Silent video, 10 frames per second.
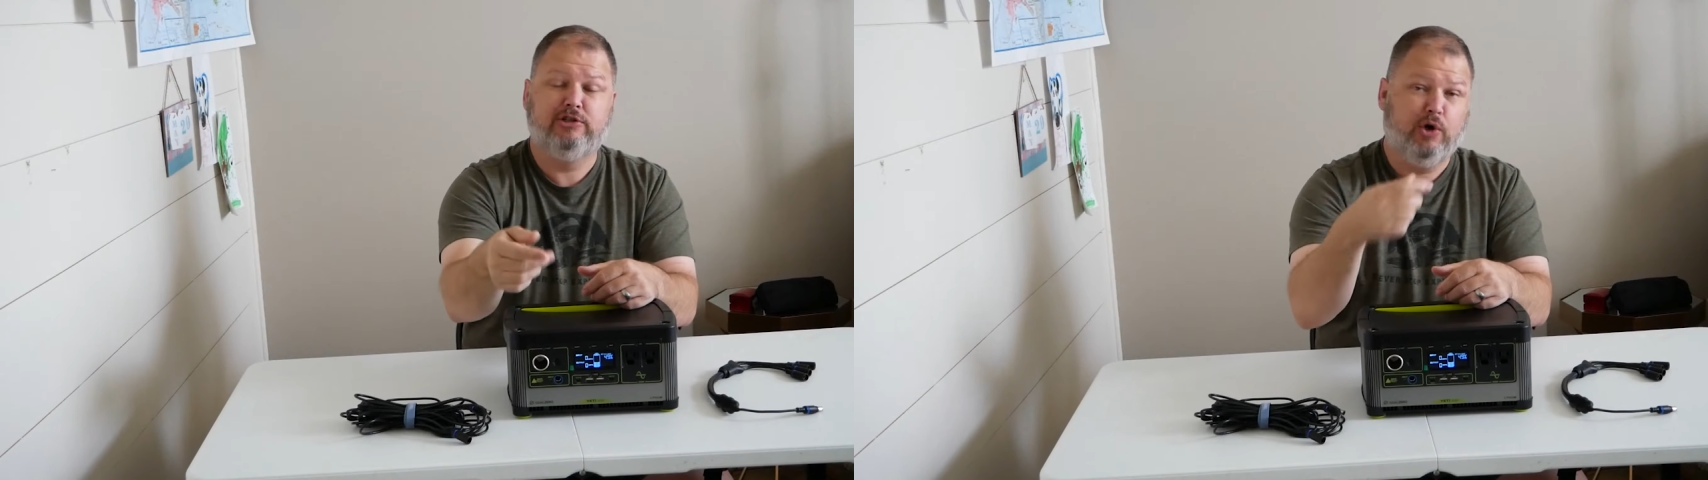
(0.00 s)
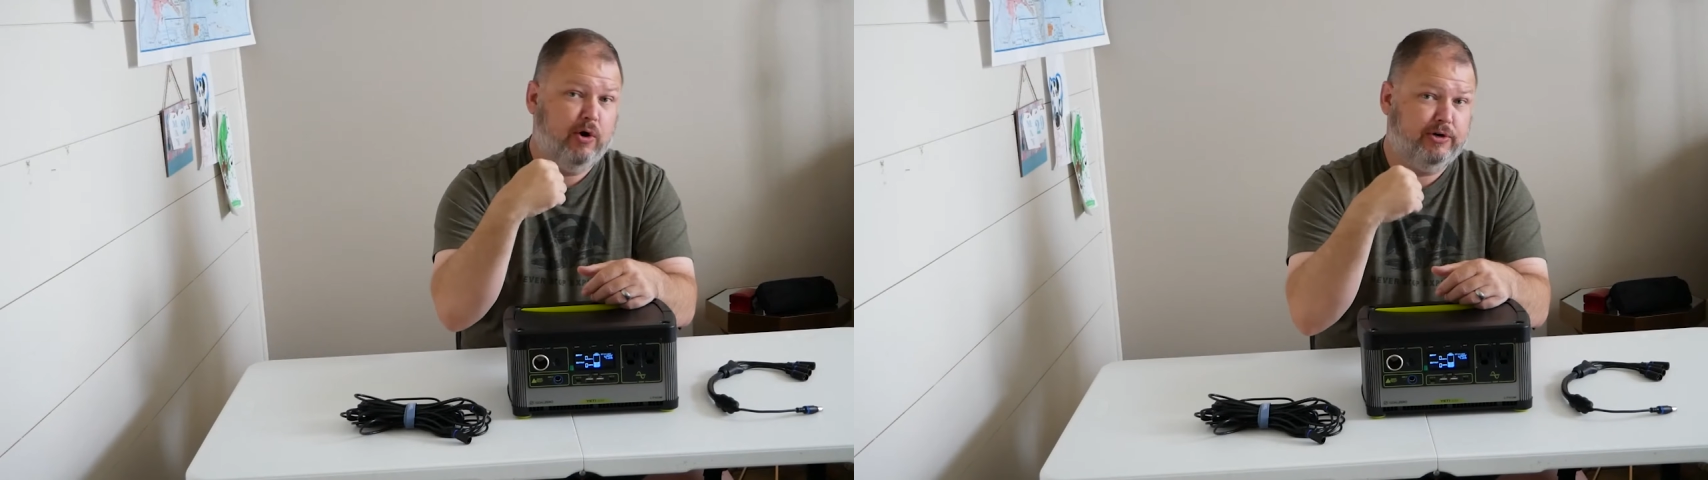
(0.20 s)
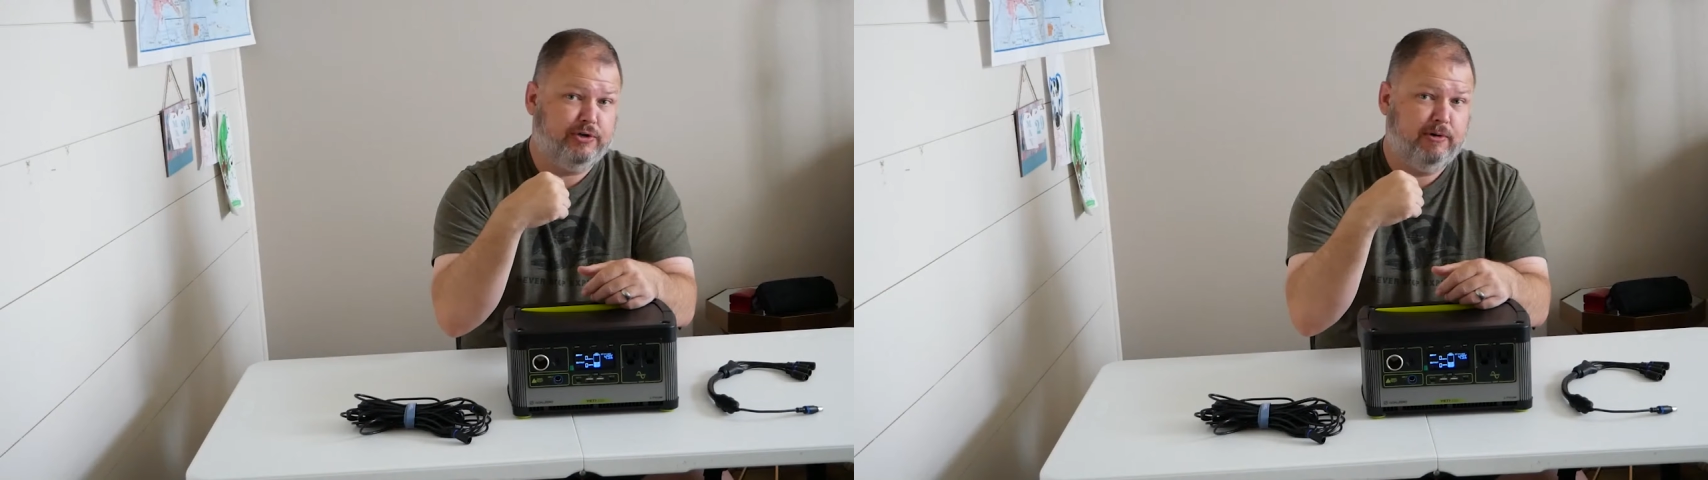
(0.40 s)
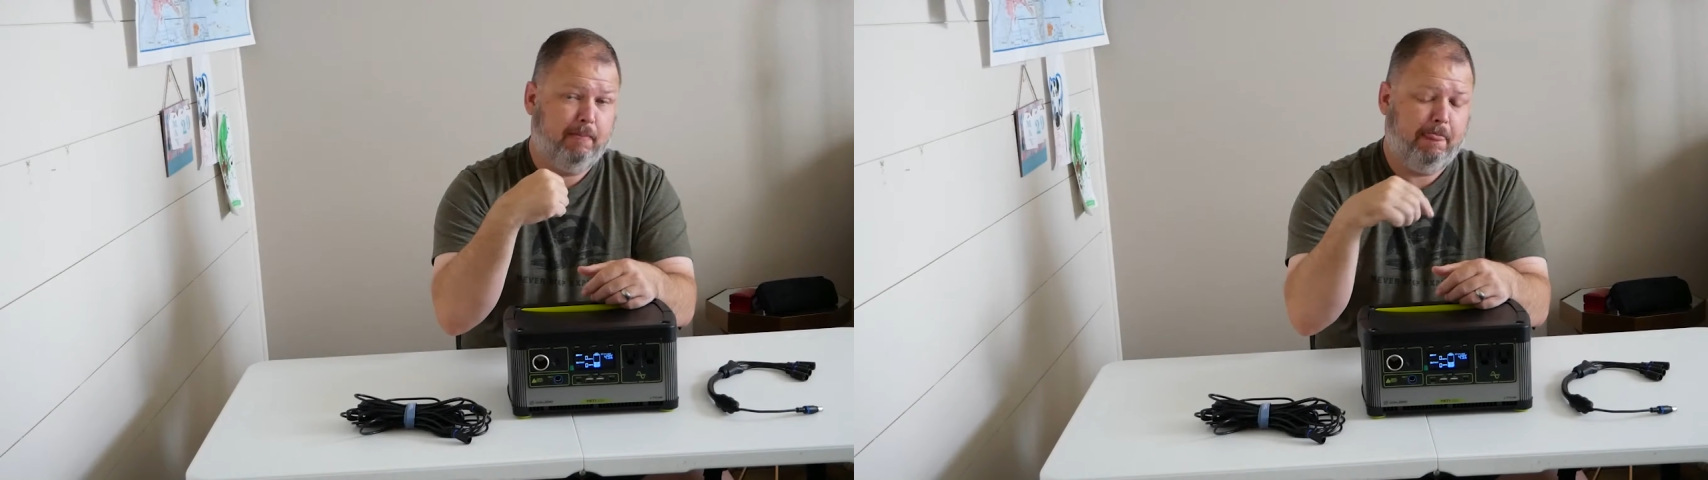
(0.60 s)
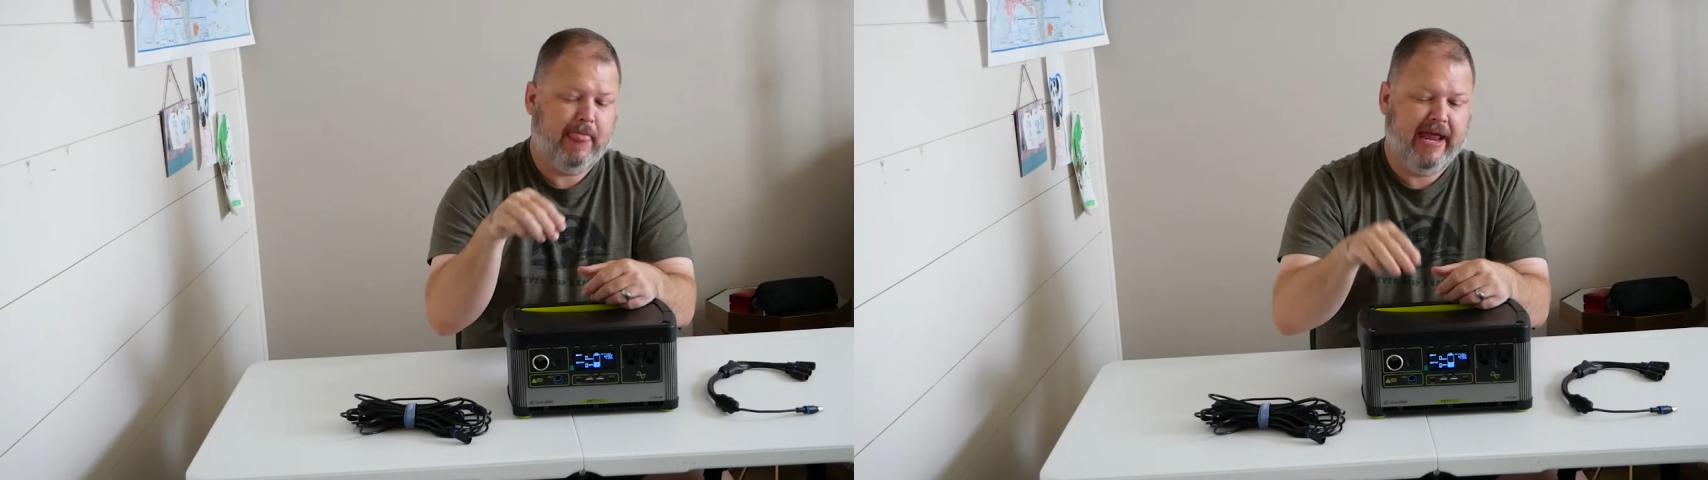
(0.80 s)
charge
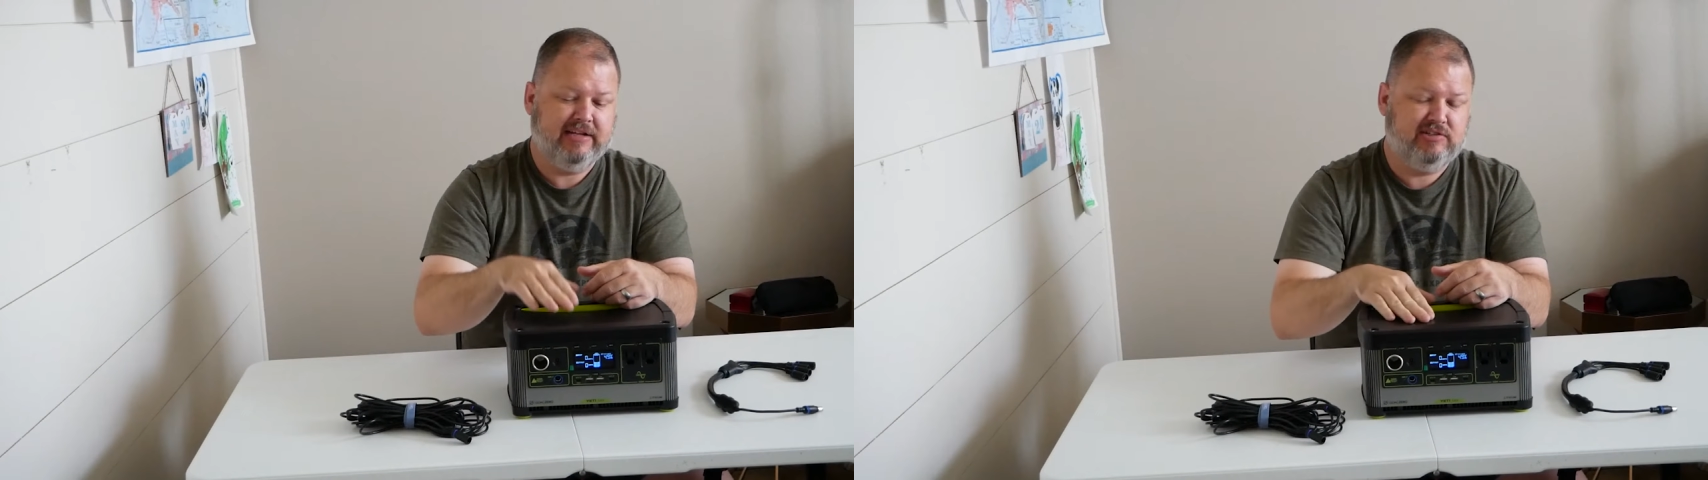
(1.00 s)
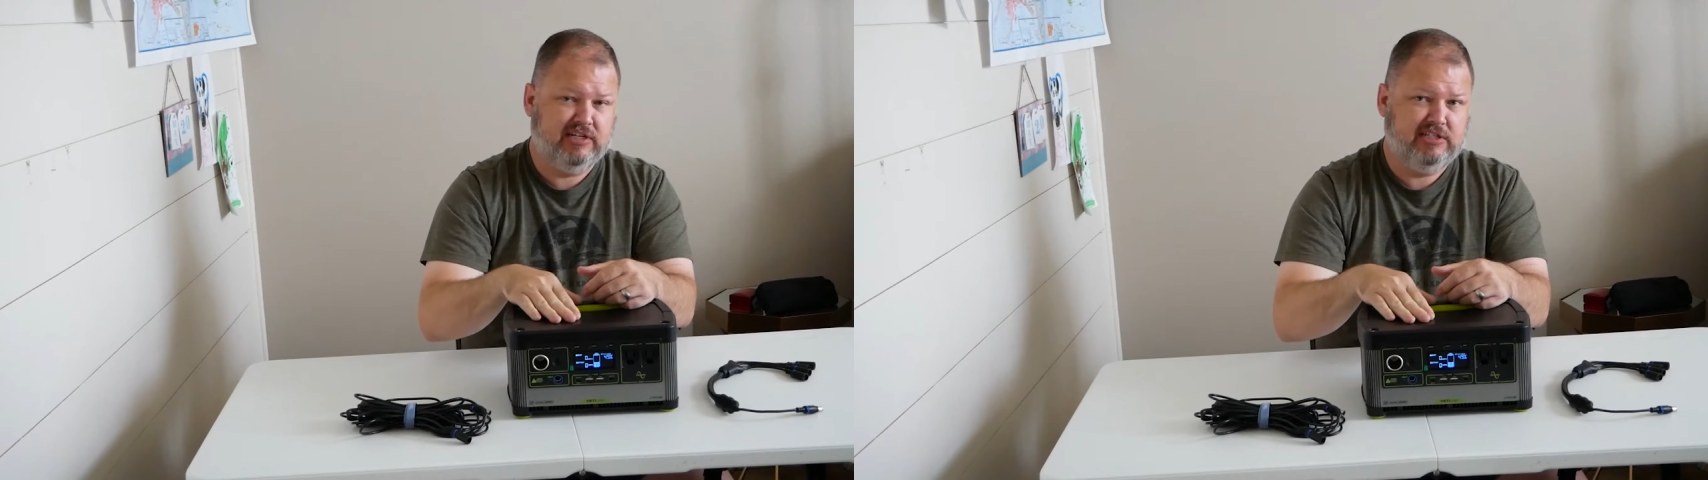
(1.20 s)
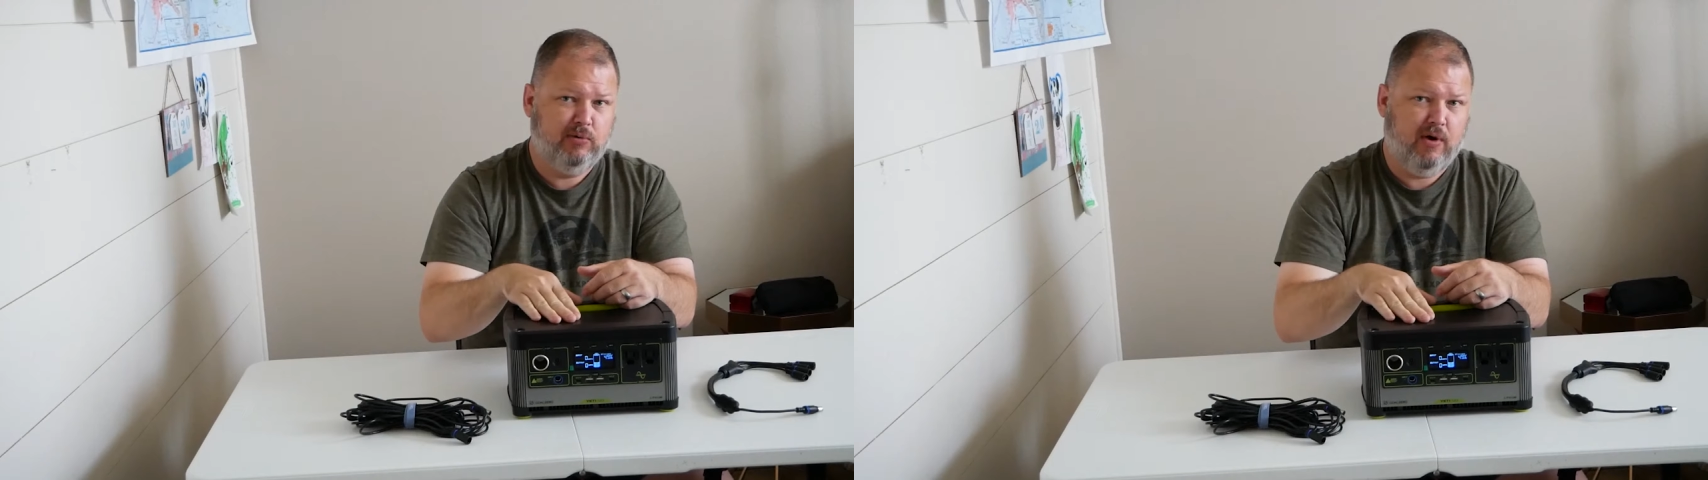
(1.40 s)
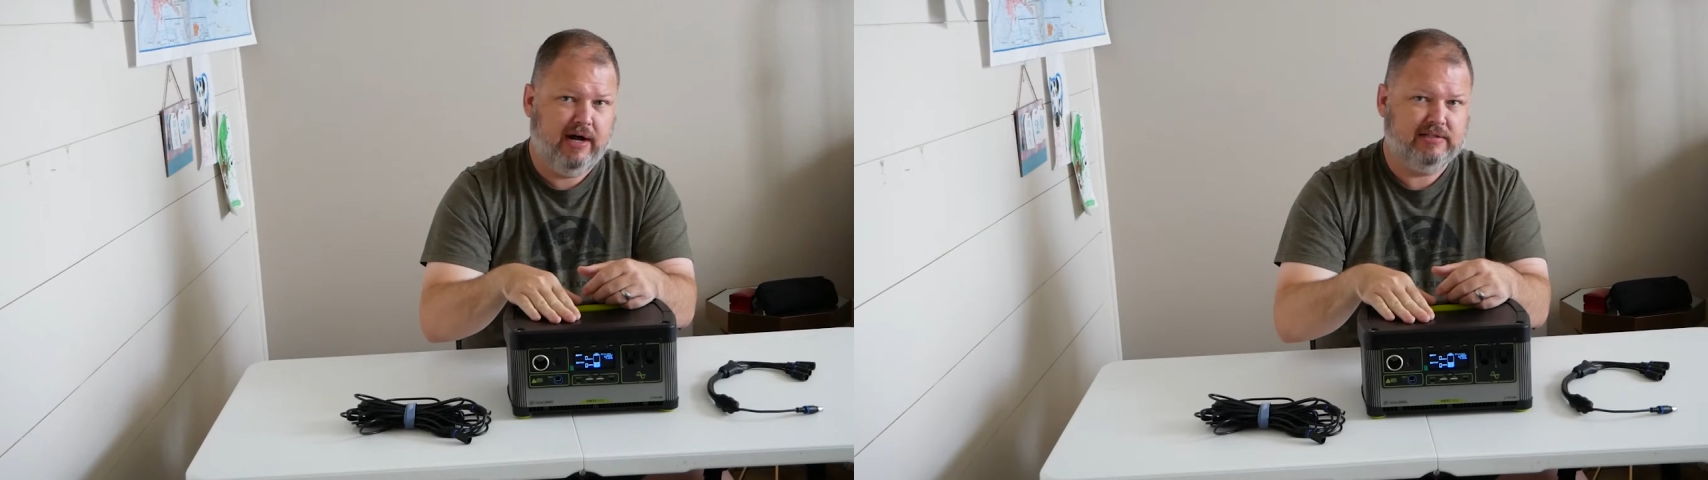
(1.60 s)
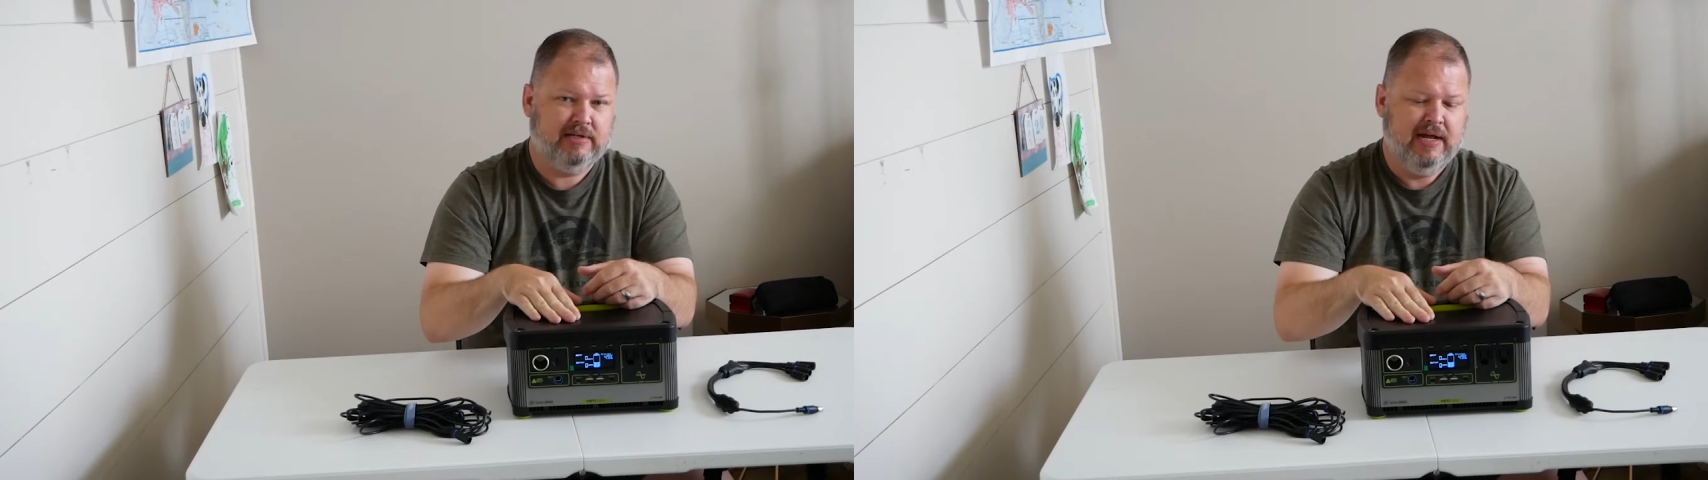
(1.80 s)
at 60
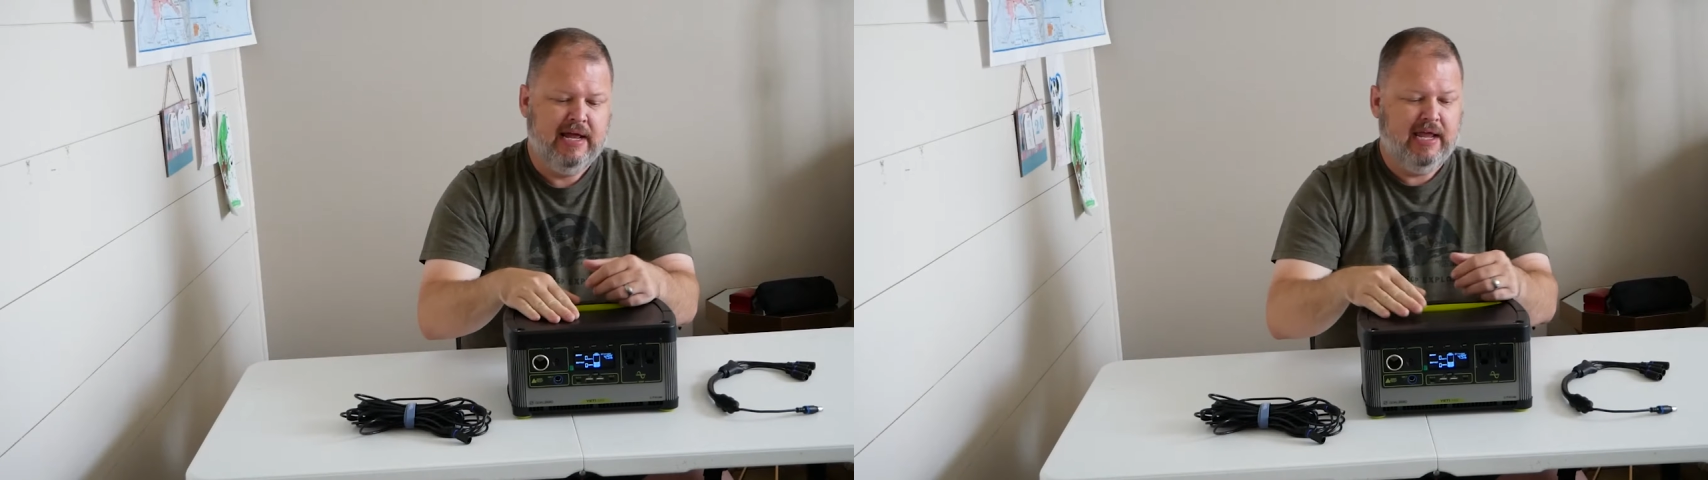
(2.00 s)
watts.